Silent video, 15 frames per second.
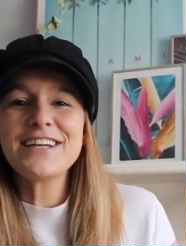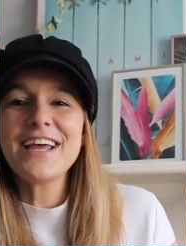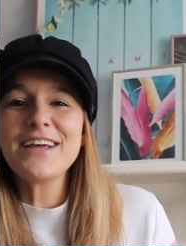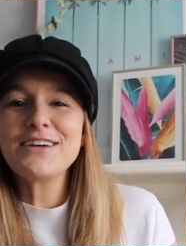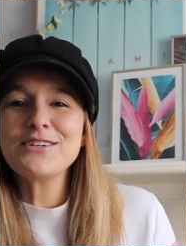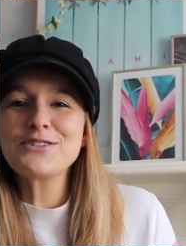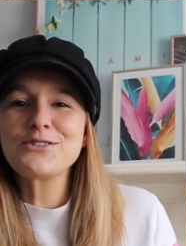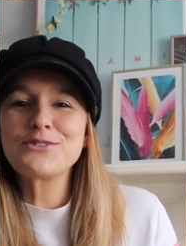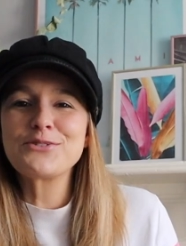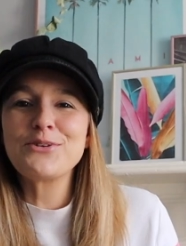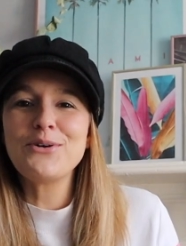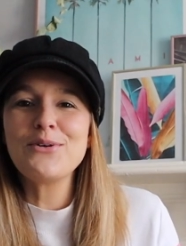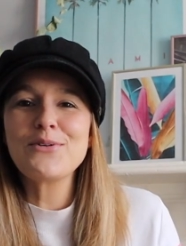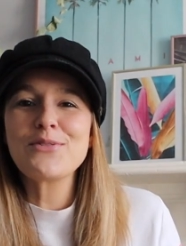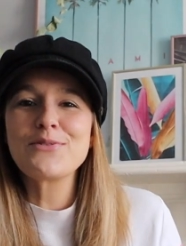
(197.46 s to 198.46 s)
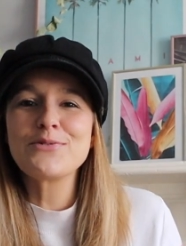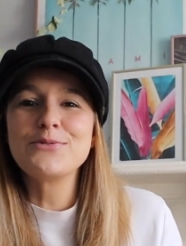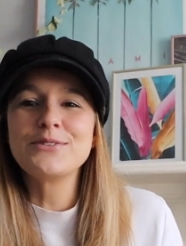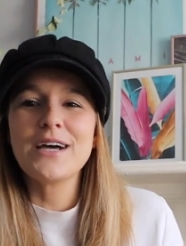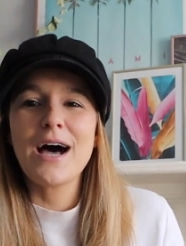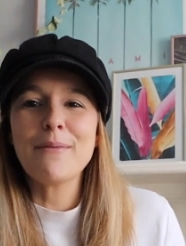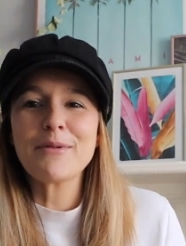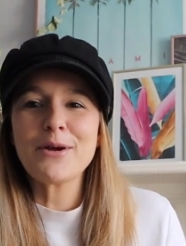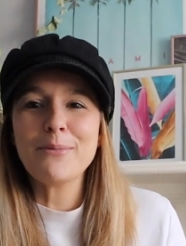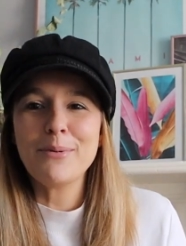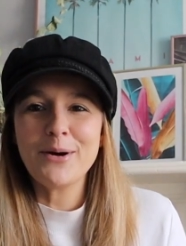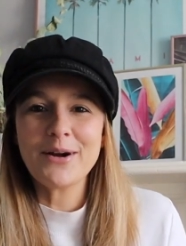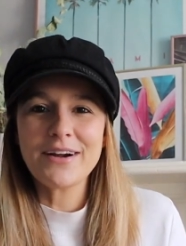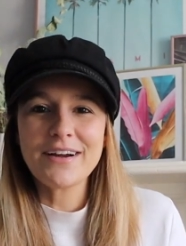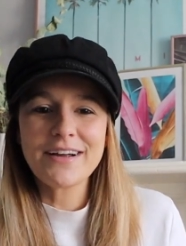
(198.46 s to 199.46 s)
take a stroll through Domino
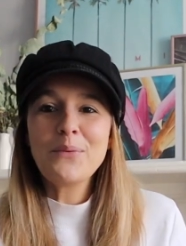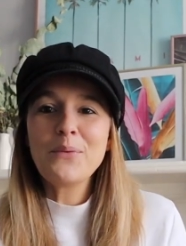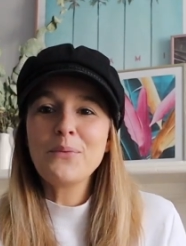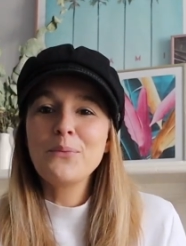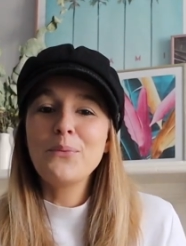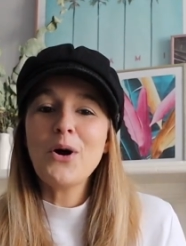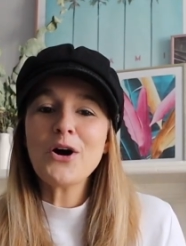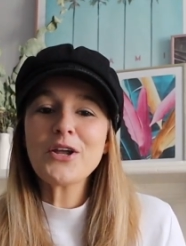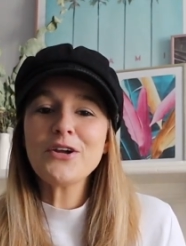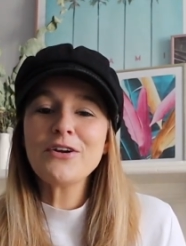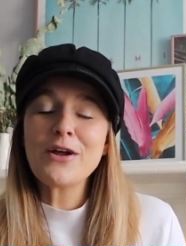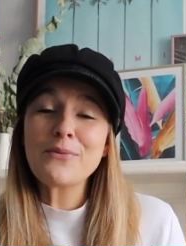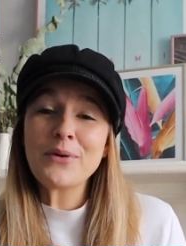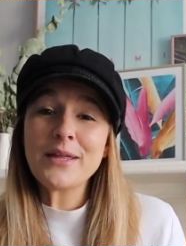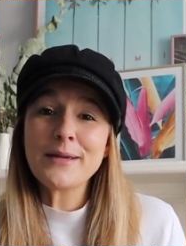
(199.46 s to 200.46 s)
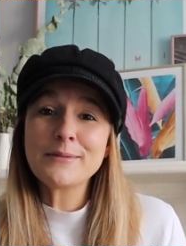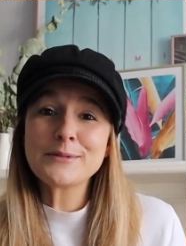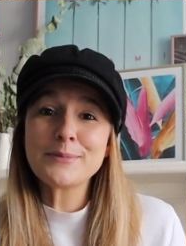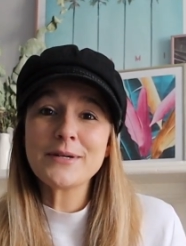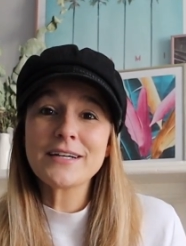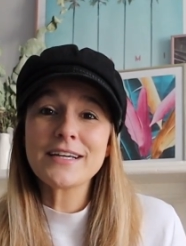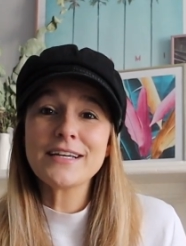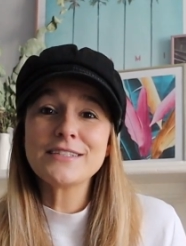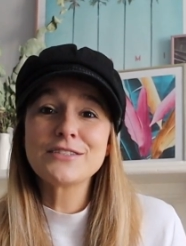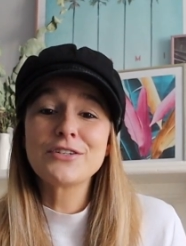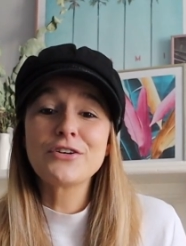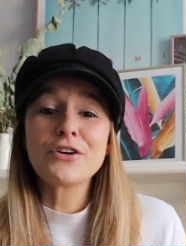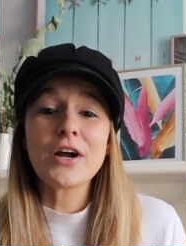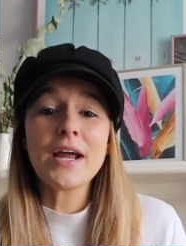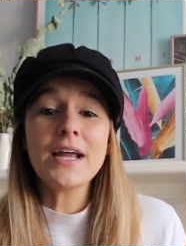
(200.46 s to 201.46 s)
Park. Walking around Williamsburg is
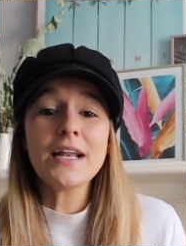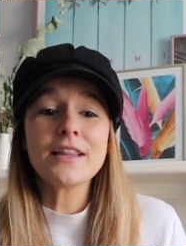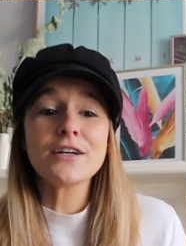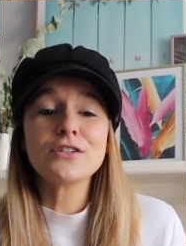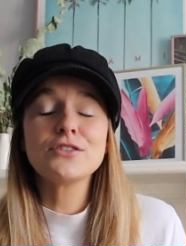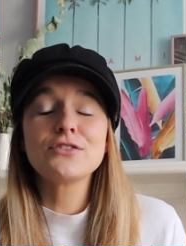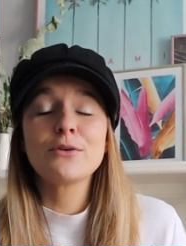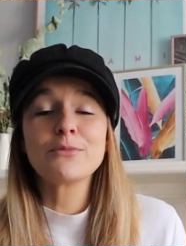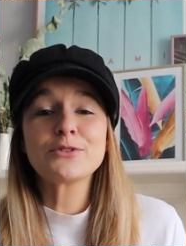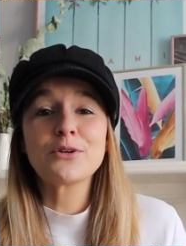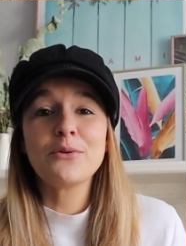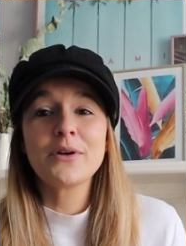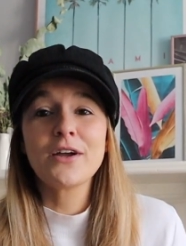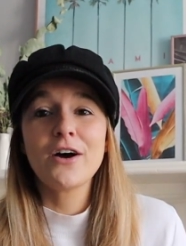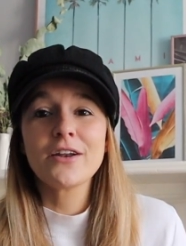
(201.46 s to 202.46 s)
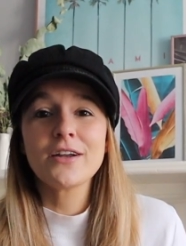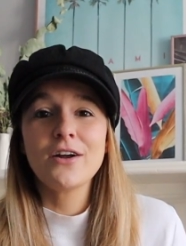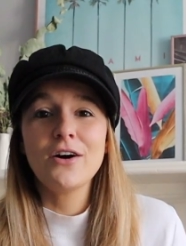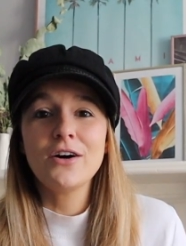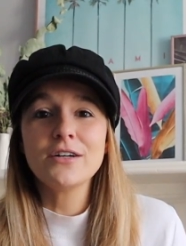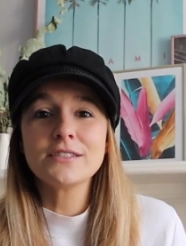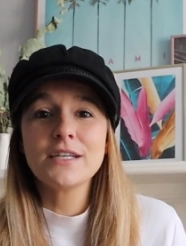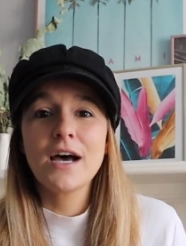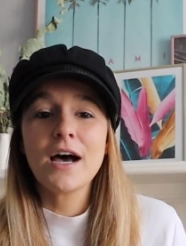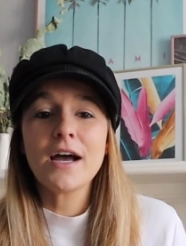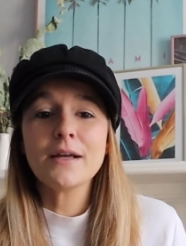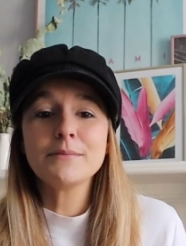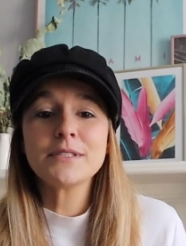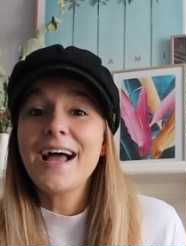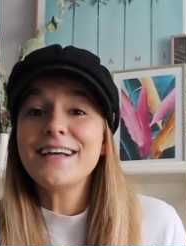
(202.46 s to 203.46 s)
great. There's so much going on at all
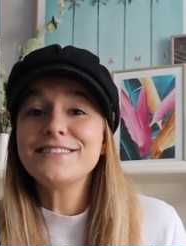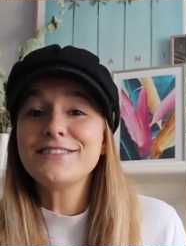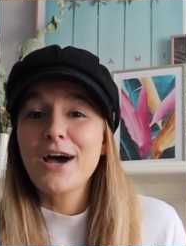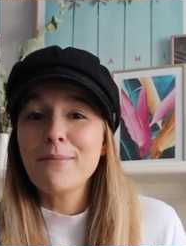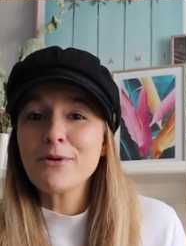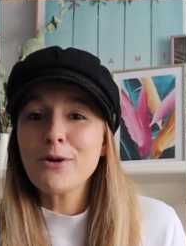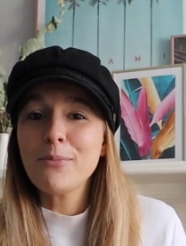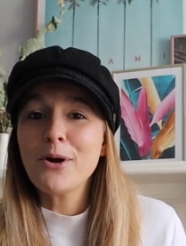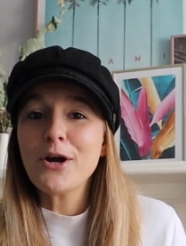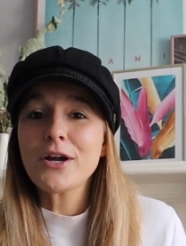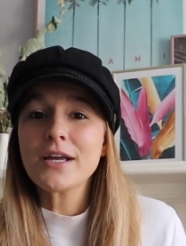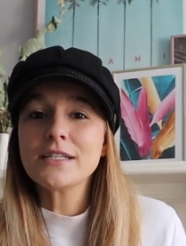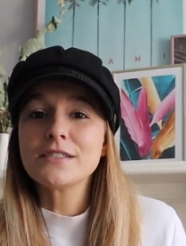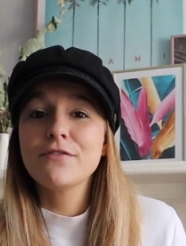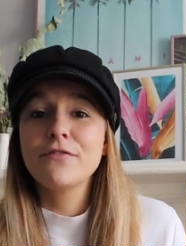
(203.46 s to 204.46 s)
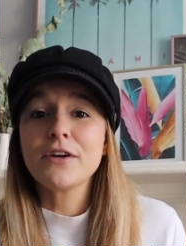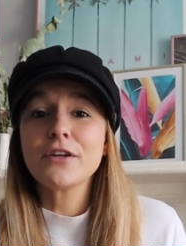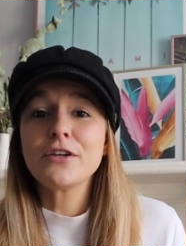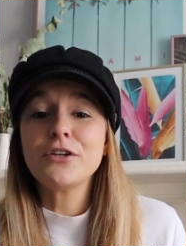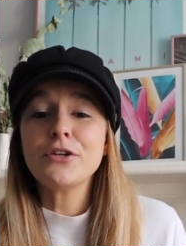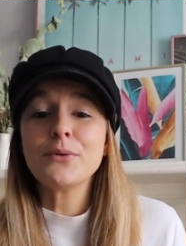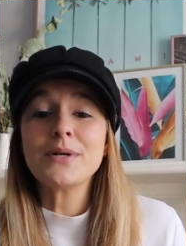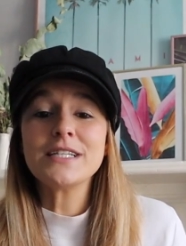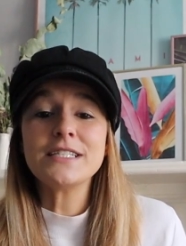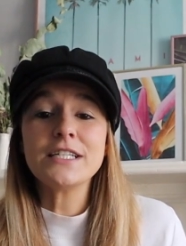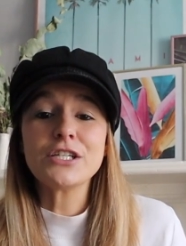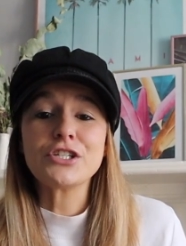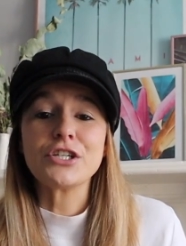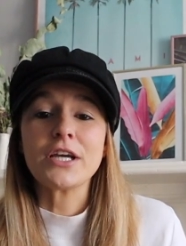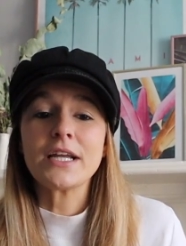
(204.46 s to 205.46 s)
times, and Domino Park is a fairly new
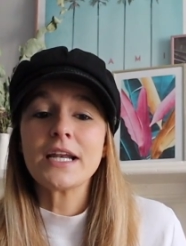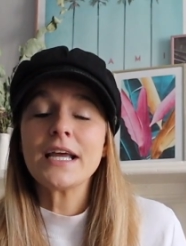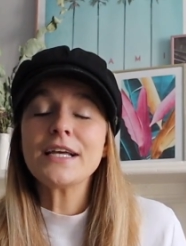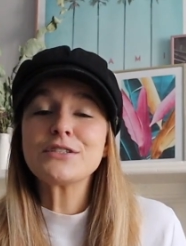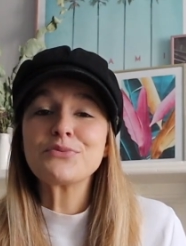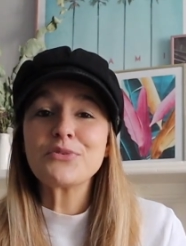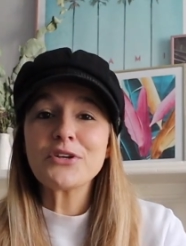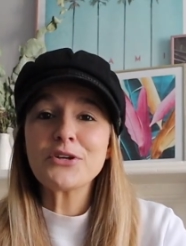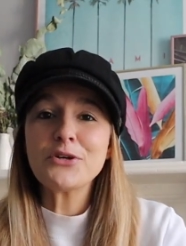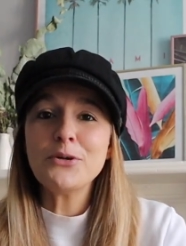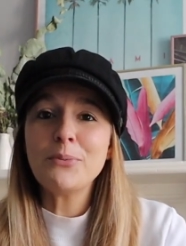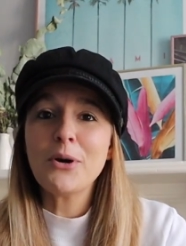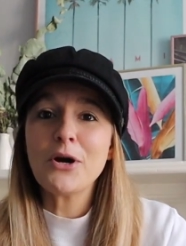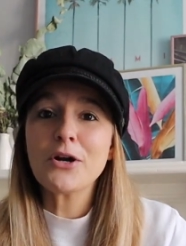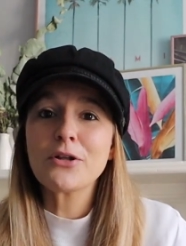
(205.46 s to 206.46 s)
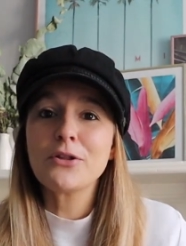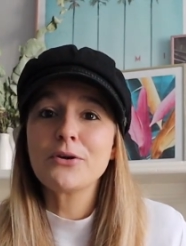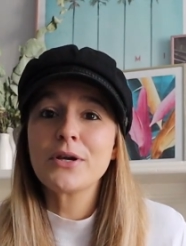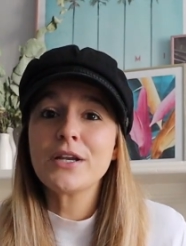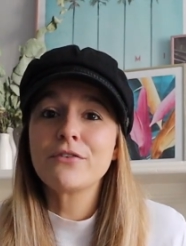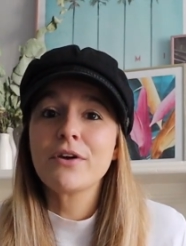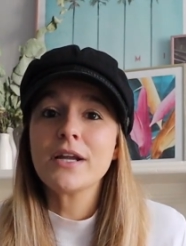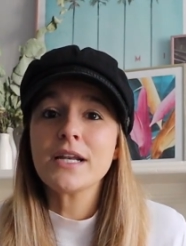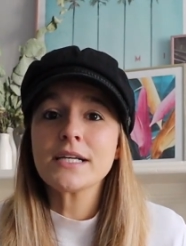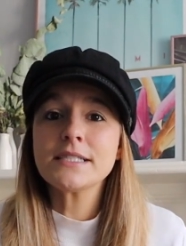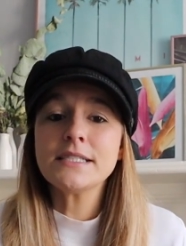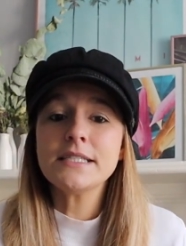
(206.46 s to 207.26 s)
addition. It's a really cool park located right next to